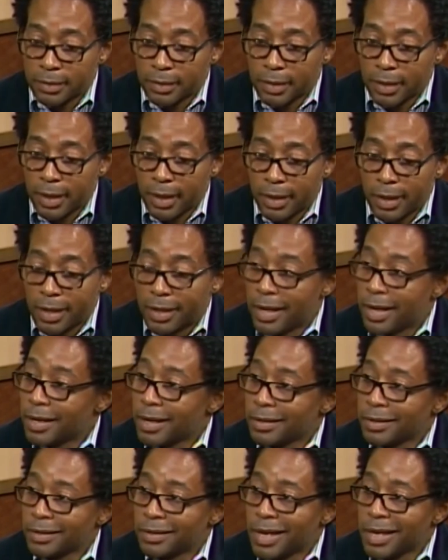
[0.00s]

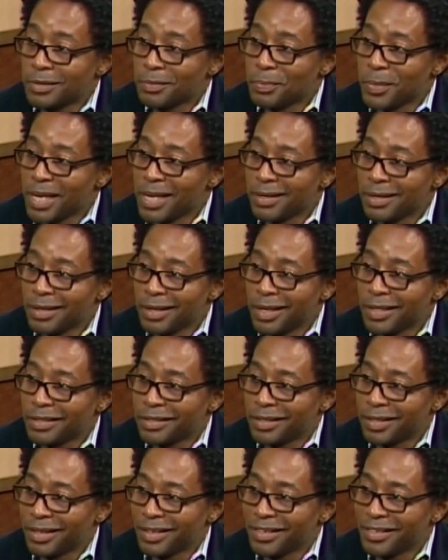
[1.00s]
I think that's me in a
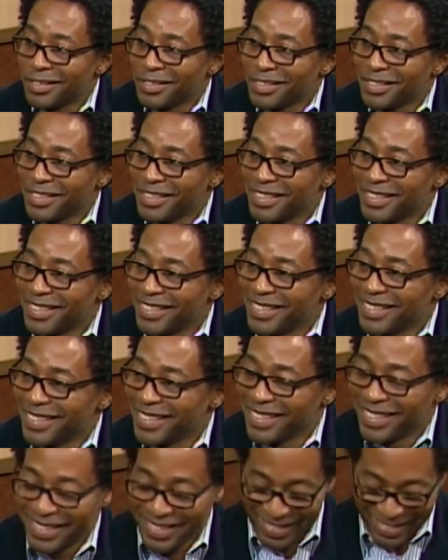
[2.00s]
nutshell. Oh,
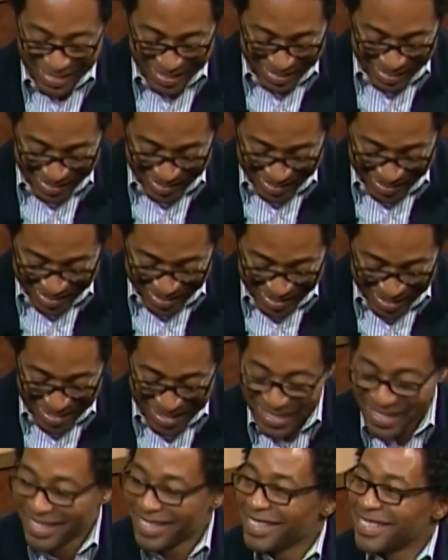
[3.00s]
okay then.
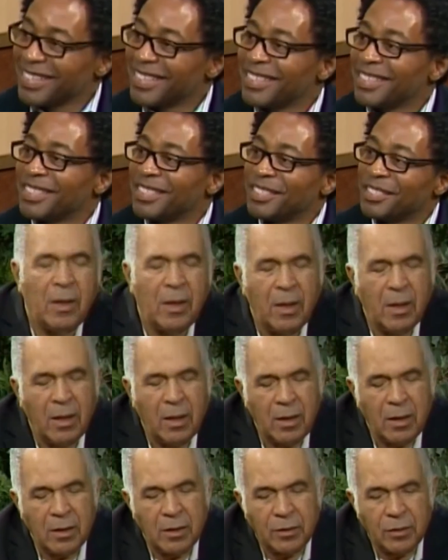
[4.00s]
So,
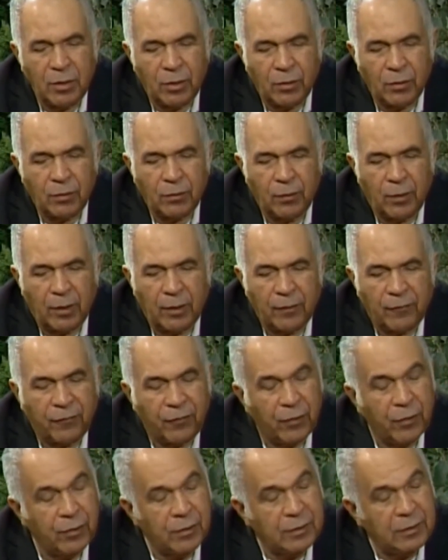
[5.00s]

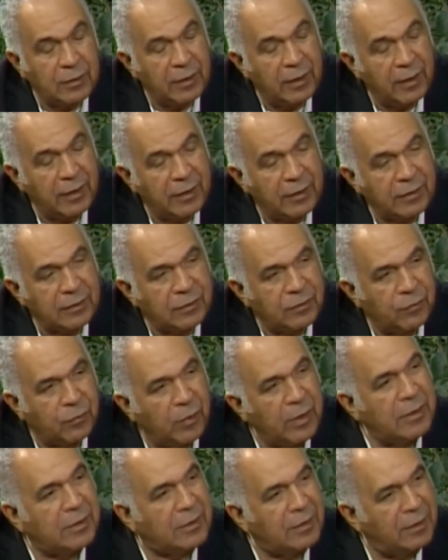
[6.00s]
Ferguson has
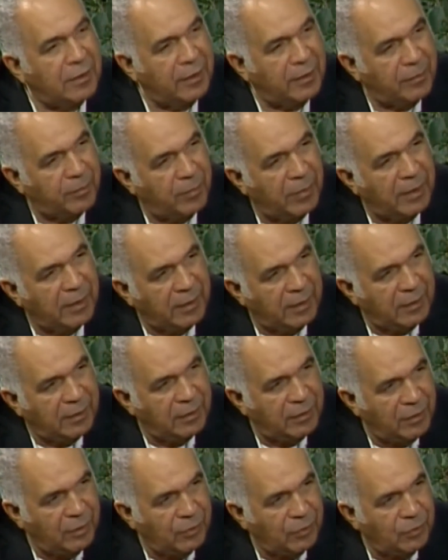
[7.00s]
recently been in
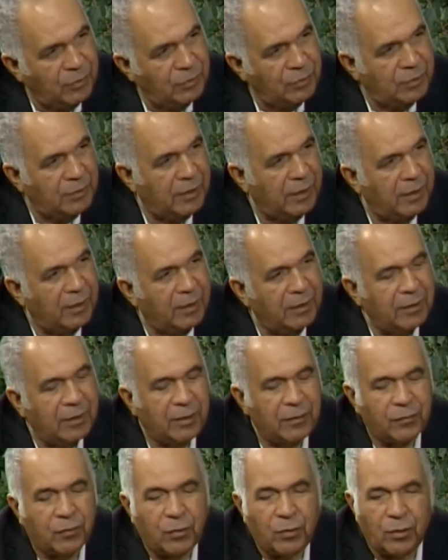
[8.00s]
the news, mm-hmm. and
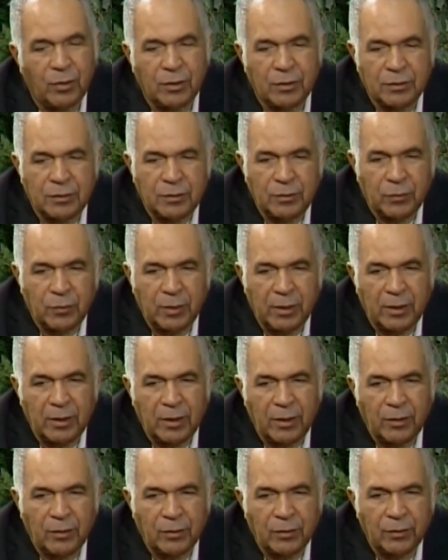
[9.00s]
of course we
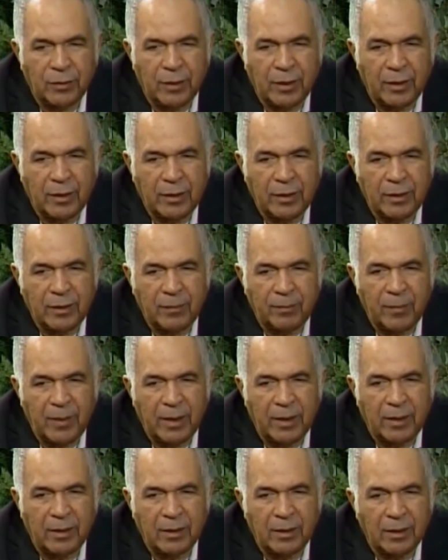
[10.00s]
know that it
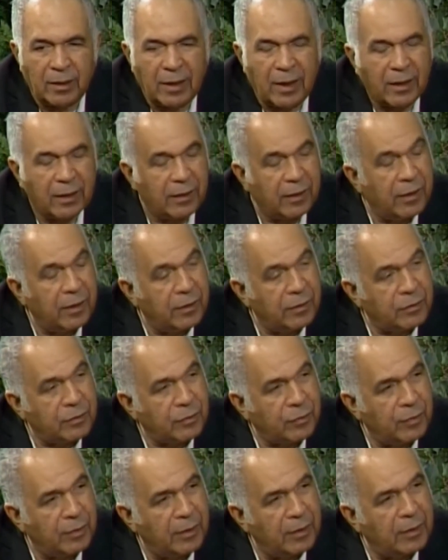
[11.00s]
made a lot of
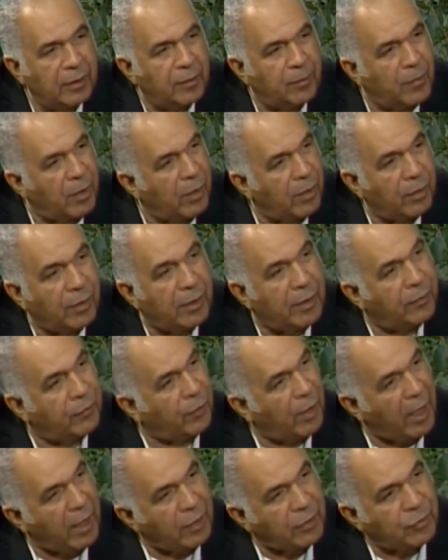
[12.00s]
history in America
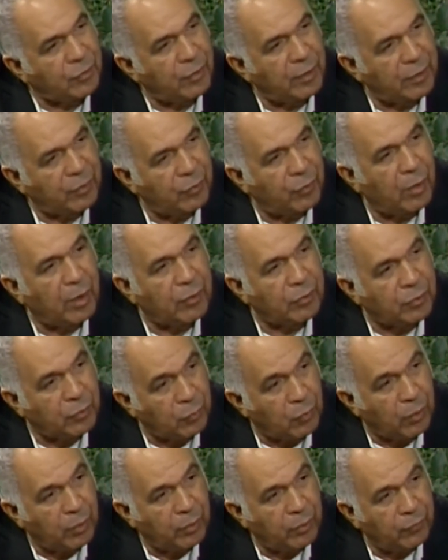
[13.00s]
and actually throughout the
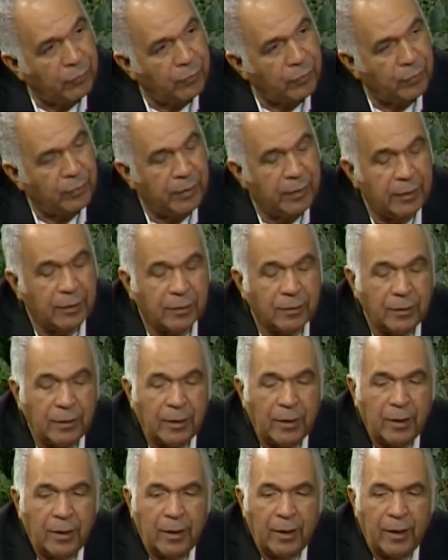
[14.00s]
world for real.
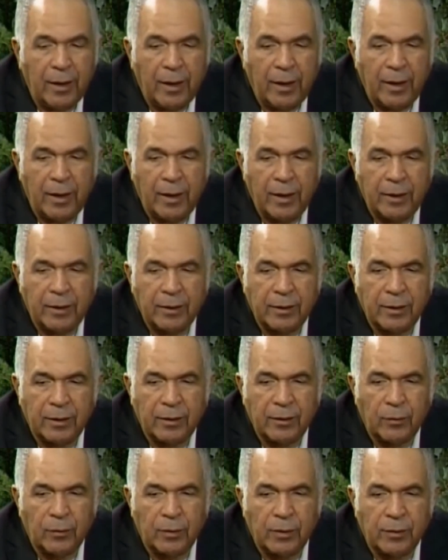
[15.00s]
Mm-hmm.
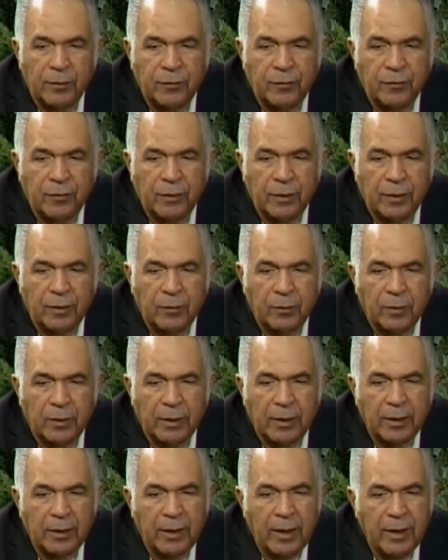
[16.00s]
And with
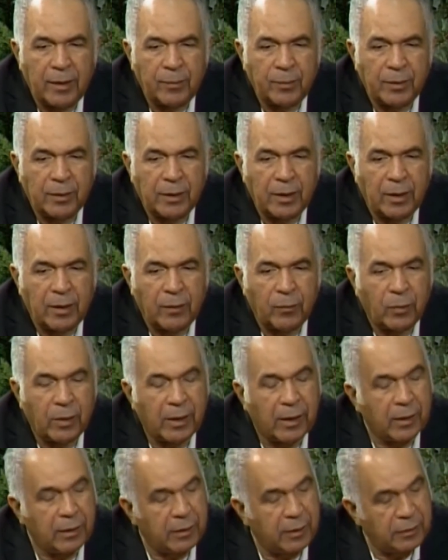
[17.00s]
what had happened,
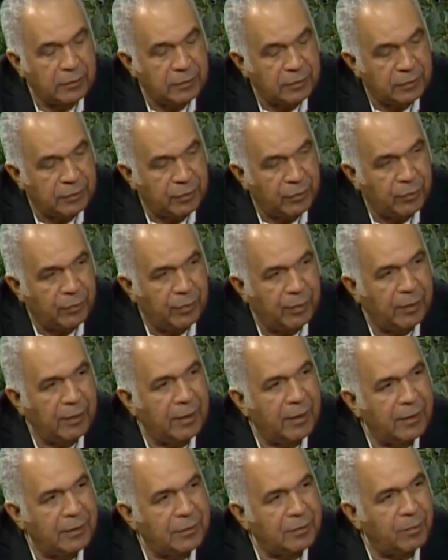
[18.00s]
we consider it
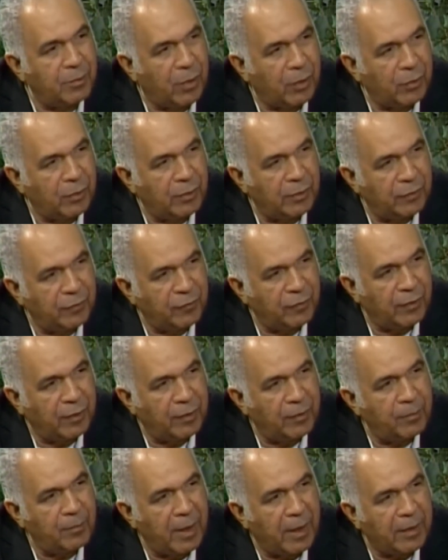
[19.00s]
as murder
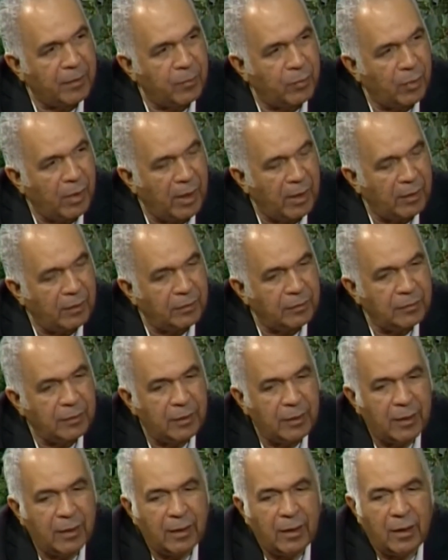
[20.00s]
of Mike Brown.
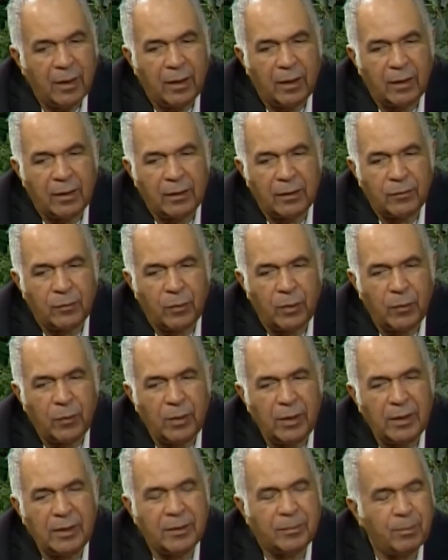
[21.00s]
When
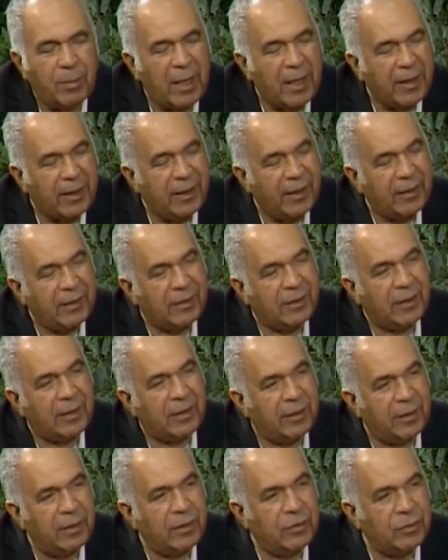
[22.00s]
we look back at
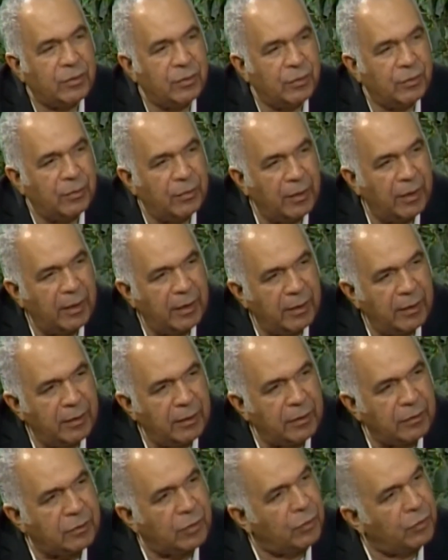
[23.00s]
that issue,
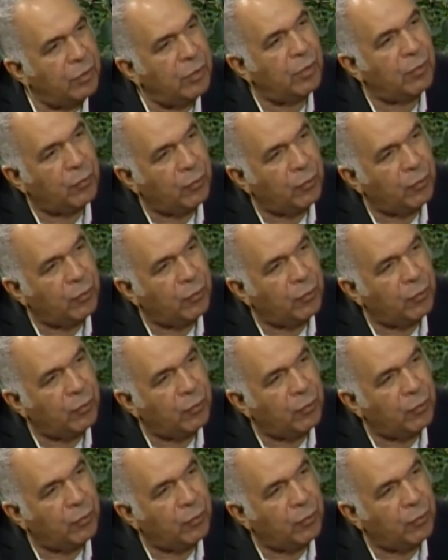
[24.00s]
and so you're a